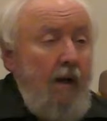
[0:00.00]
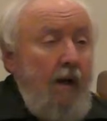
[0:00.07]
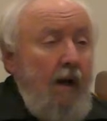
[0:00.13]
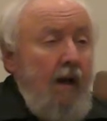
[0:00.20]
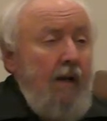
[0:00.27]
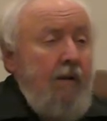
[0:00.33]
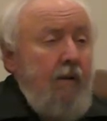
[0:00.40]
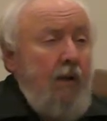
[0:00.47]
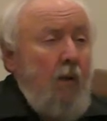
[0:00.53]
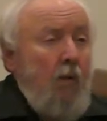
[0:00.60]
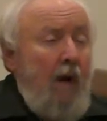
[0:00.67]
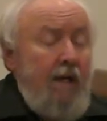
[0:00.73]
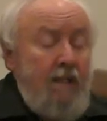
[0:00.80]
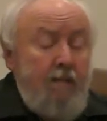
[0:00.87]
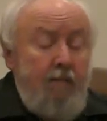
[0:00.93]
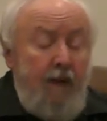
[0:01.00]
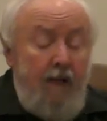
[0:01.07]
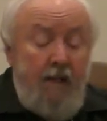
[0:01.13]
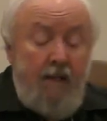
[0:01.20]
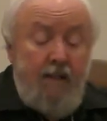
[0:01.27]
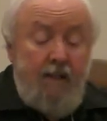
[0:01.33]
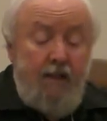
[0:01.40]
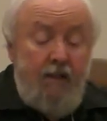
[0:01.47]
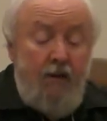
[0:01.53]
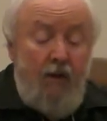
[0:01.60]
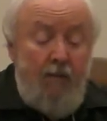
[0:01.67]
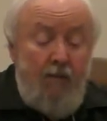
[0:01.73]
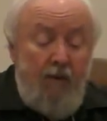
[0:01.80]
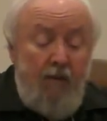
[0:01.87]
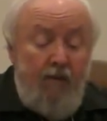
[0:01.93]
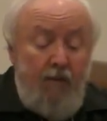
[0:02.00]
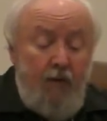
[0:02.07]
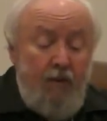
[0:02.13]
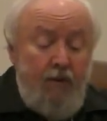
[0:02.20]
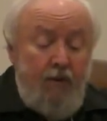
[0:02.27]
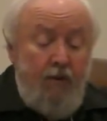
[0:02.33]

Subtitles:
and the wise men is a term that refers